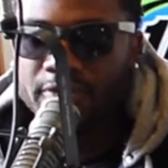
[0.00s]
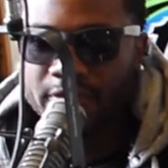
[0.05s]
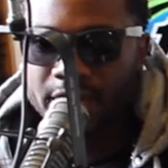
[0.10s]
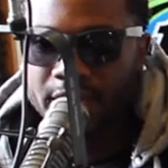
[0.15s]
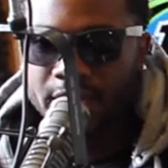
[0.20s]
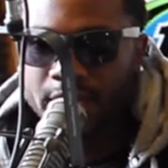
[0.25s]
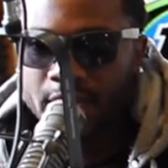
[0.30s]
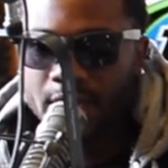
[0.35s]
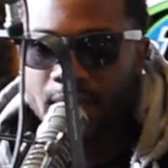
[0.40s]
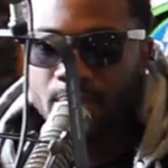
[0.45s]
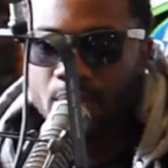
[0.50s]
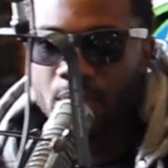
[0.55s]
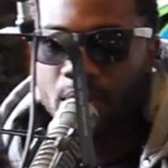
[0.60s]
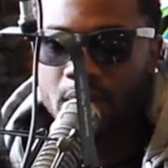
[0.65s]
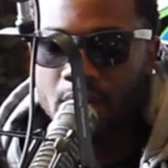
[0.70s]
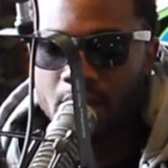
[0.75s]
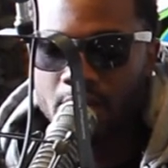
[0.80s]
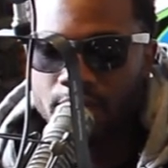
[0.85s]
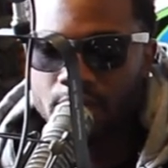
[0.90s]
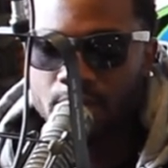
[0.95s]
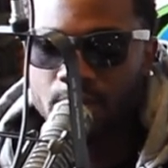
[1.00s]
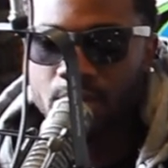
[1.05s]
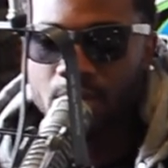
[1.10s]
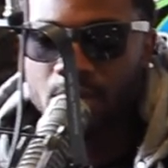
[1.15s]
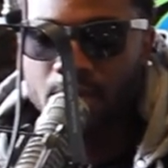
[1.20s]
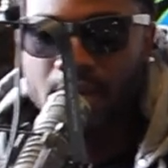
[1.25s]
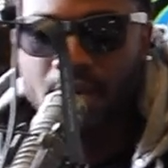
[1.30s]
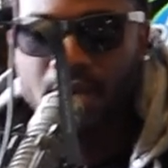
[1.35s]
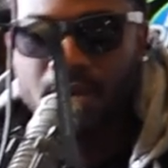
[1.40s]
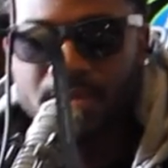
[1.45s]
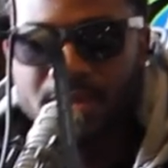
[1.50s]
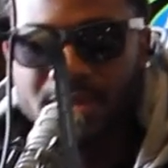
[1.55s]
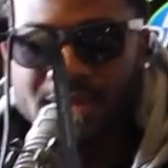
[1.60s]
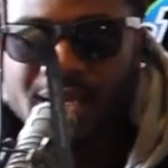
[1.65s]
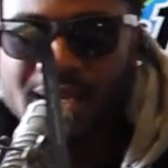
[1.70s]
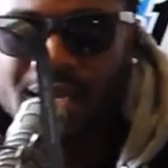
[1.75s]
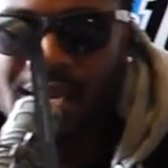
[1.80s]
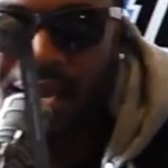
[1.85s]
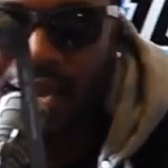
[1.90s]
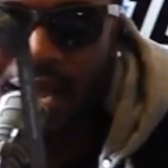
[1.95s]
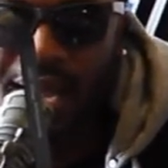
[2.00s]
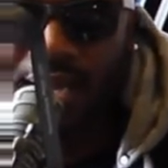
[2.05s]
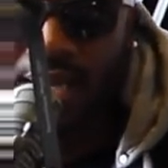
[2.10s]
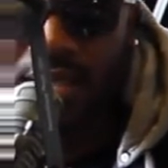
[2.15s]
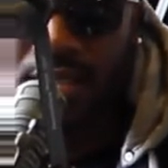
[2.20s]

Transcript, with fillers: fun and I'm more comfortable to wake up and say I,